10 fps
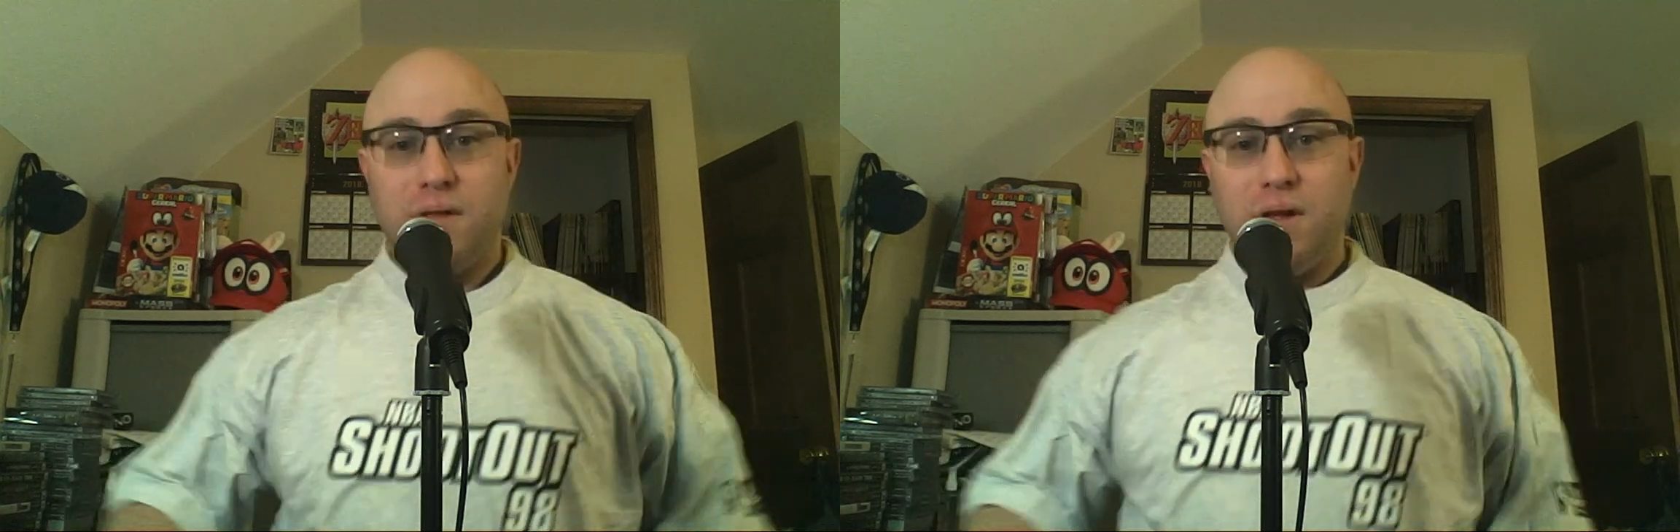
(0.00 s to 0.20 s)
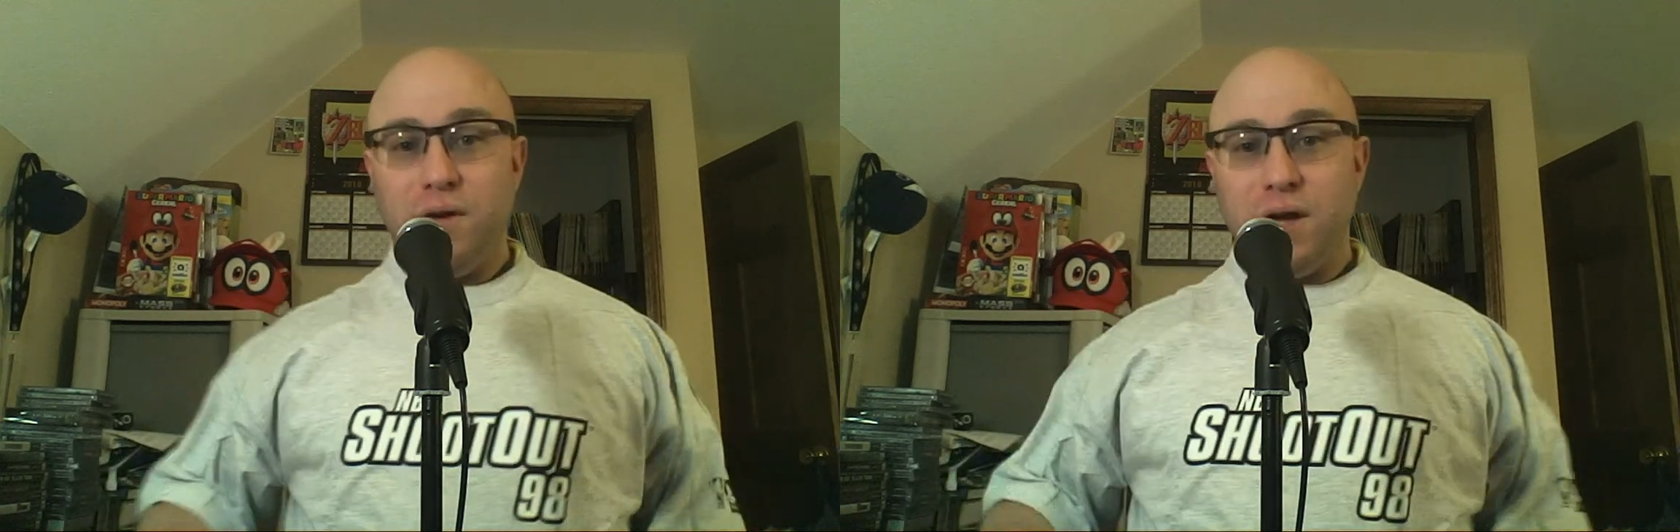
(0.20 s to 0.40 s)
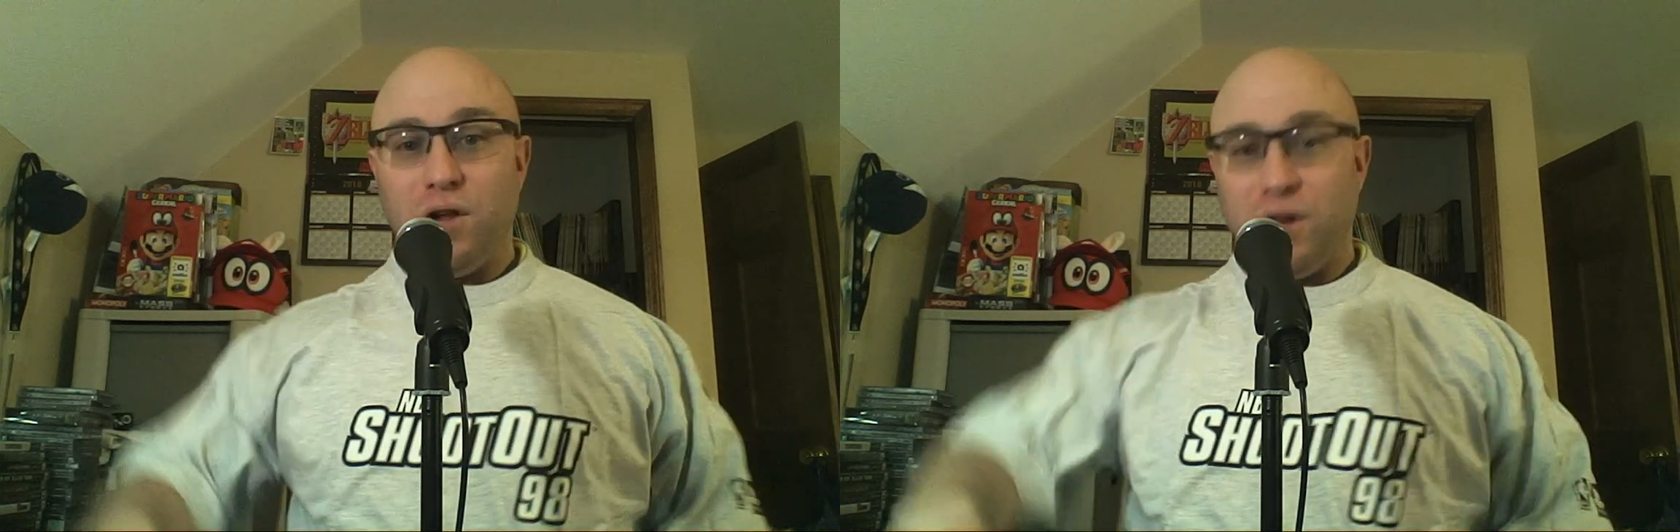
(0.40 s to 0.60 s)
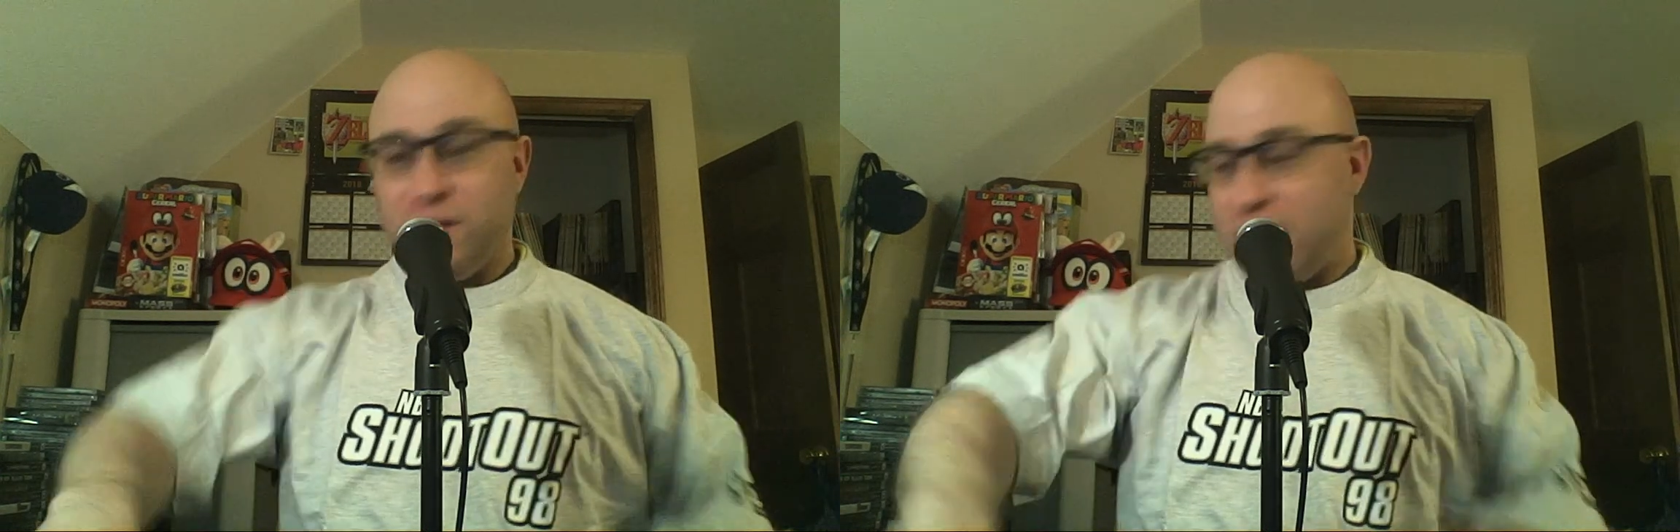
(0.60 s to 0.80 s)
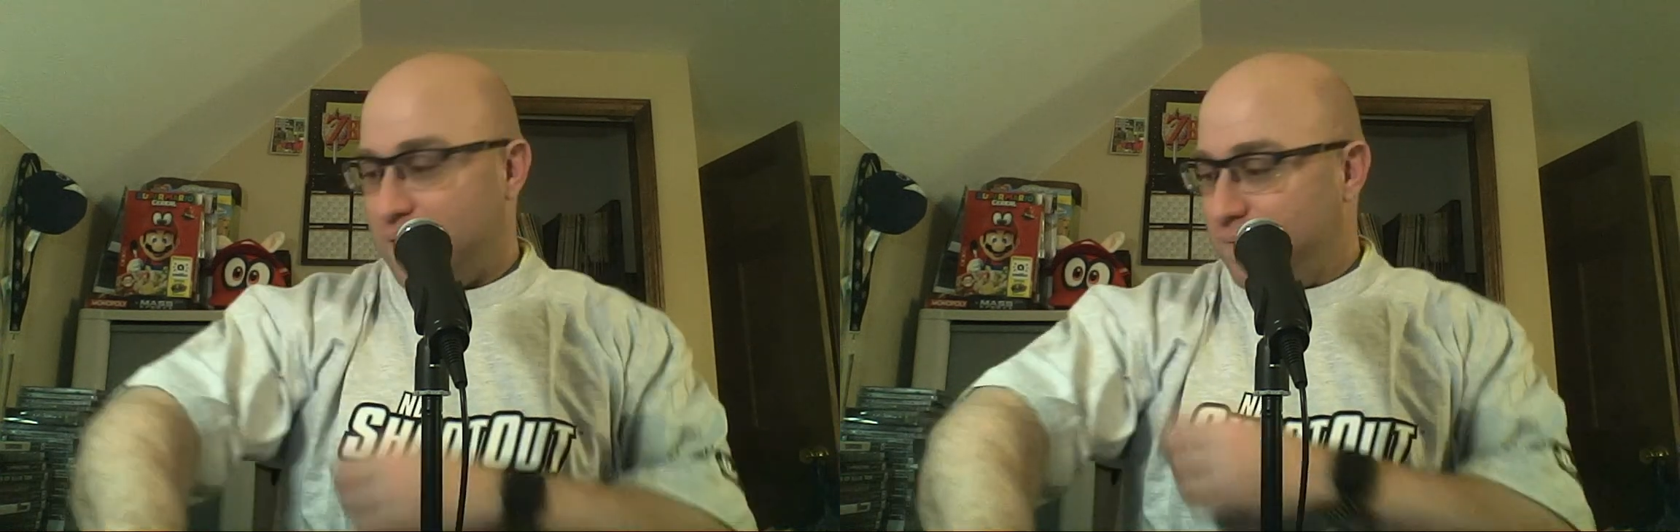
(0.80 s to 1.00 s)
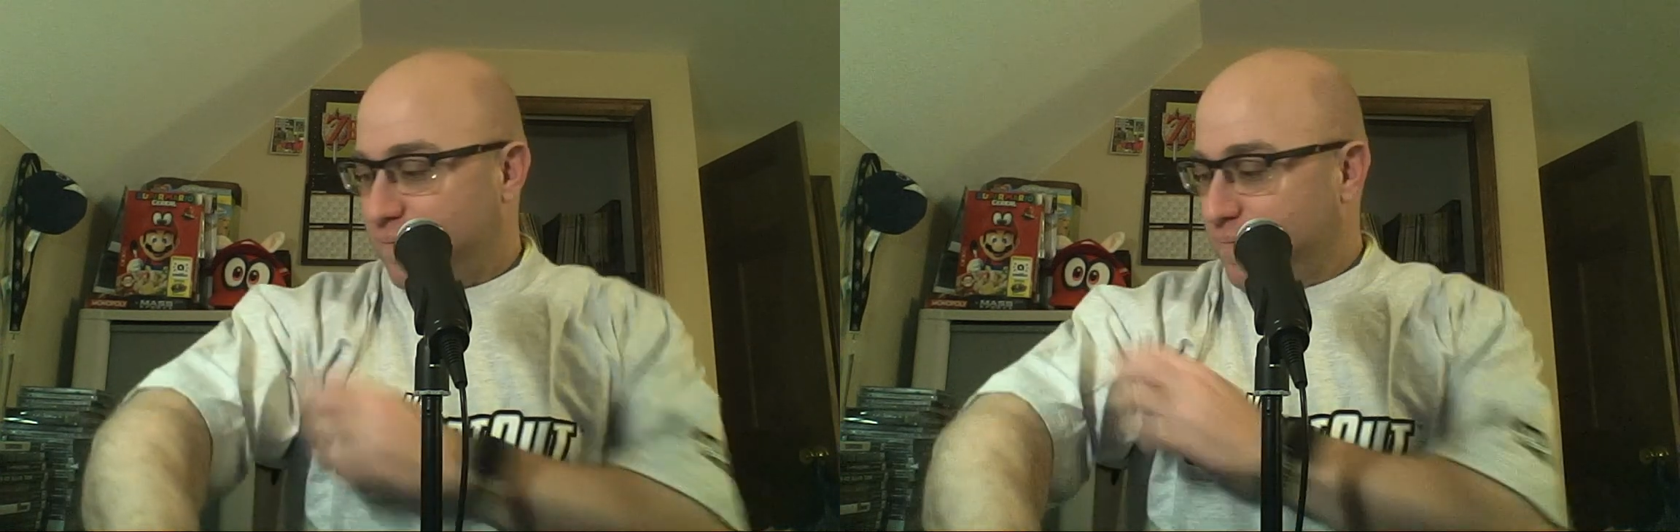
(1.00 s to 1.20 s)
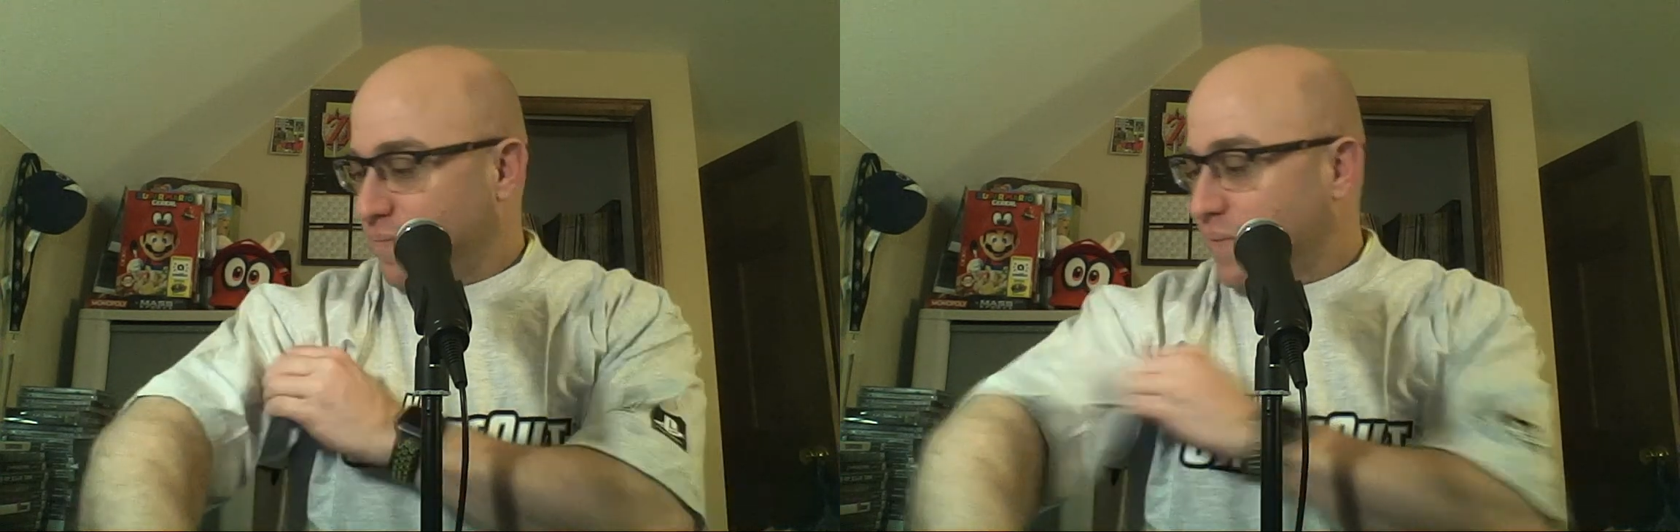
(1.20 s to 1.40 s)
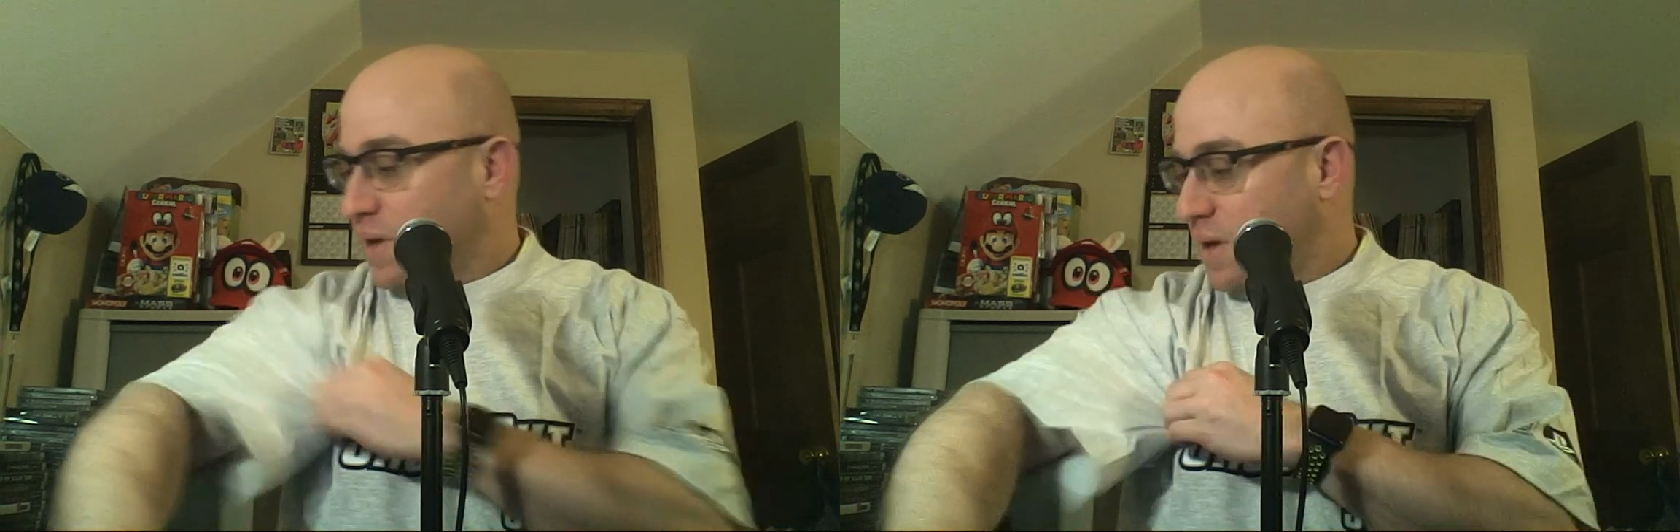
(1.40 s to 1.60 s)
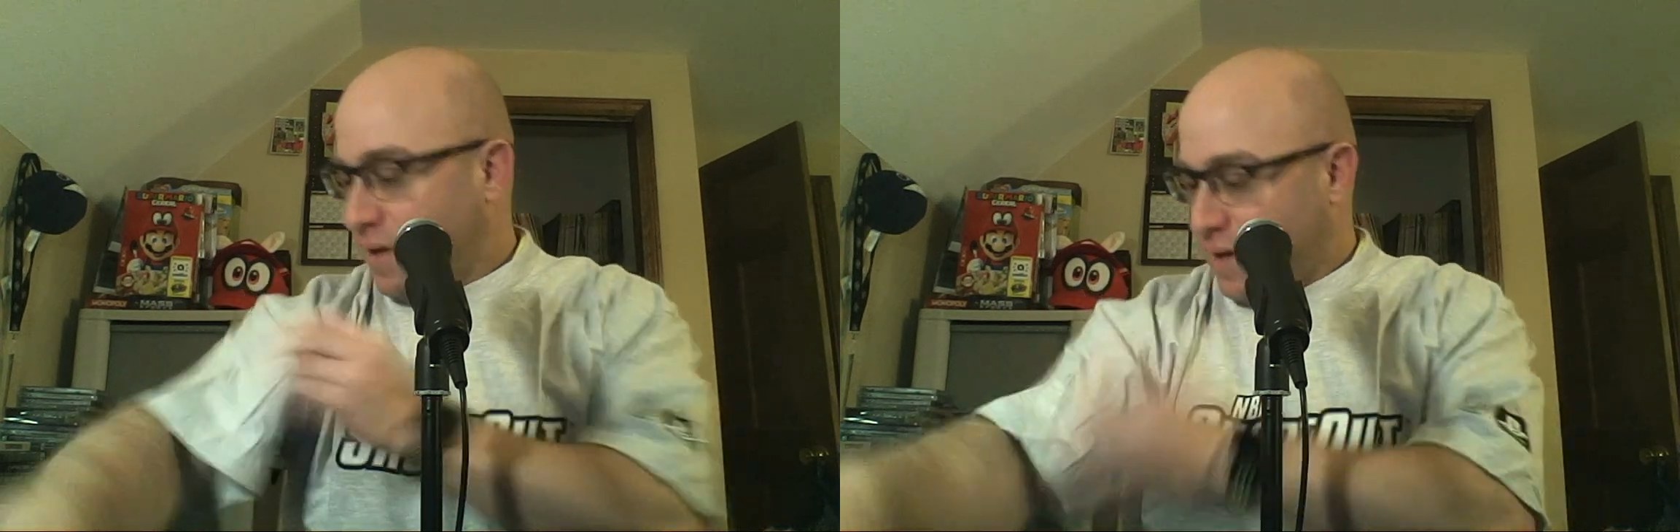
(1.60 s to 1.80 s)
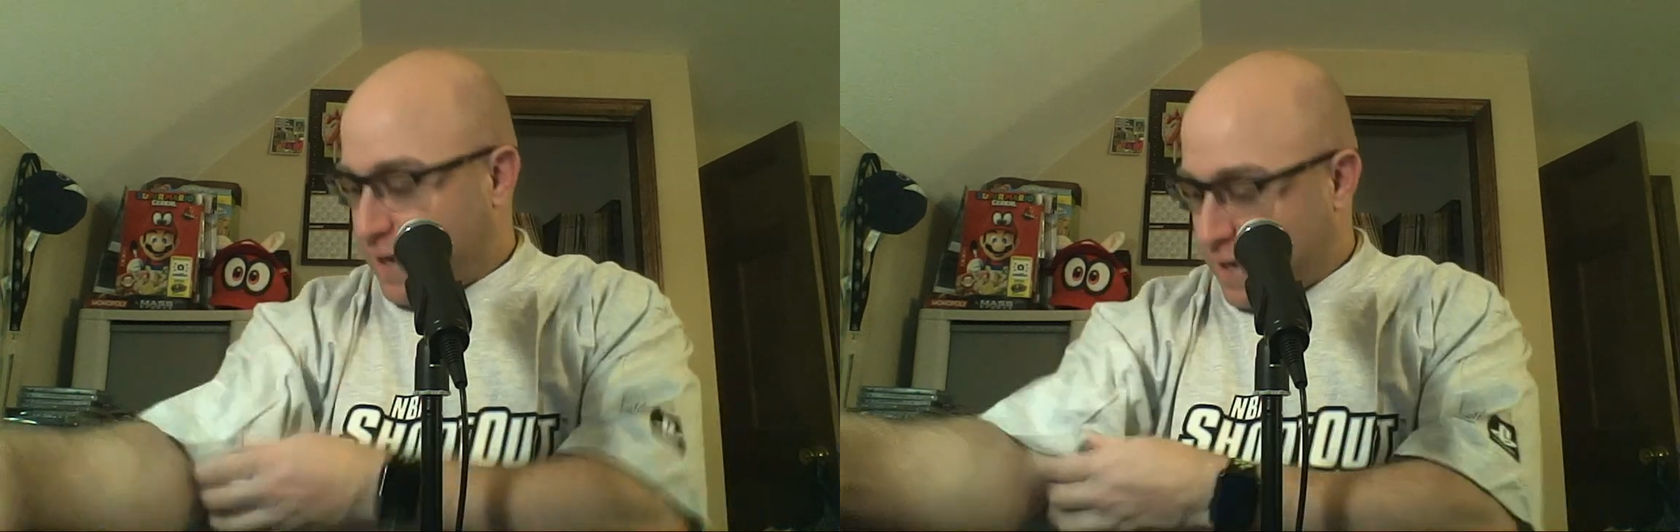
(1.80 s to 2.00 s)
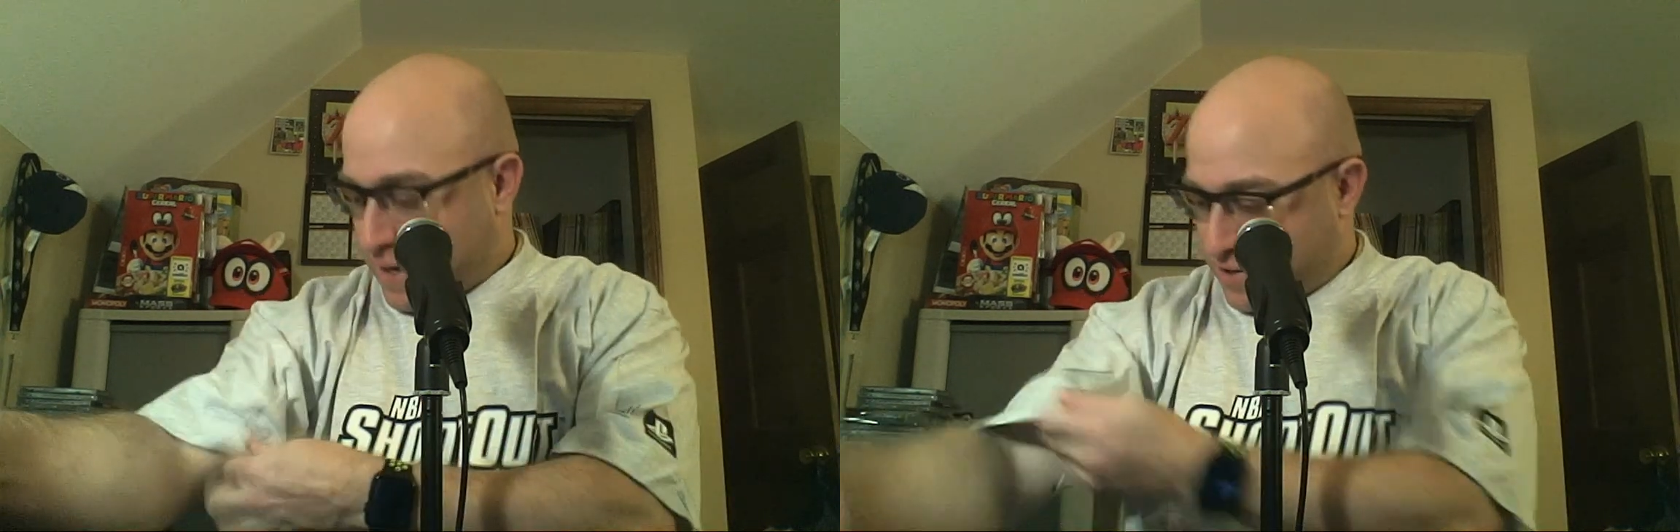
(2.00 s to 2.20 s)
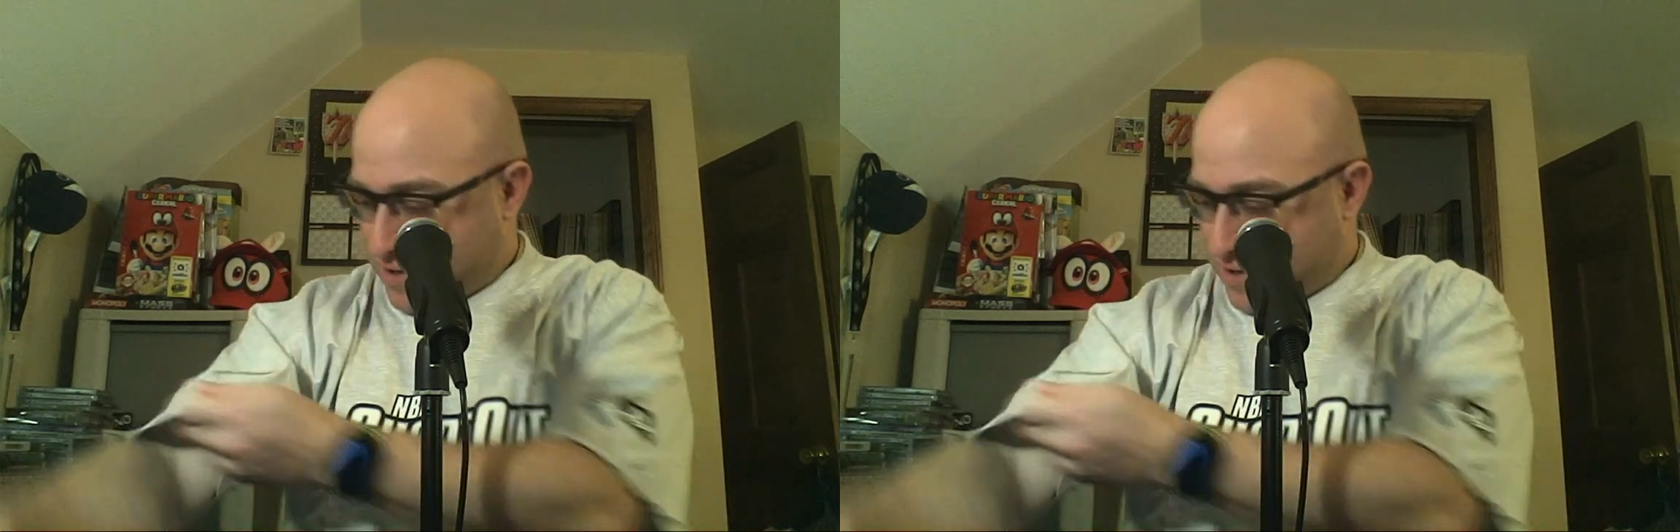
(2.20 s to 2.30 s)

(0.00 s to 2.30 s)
There we go. Look at that. Is there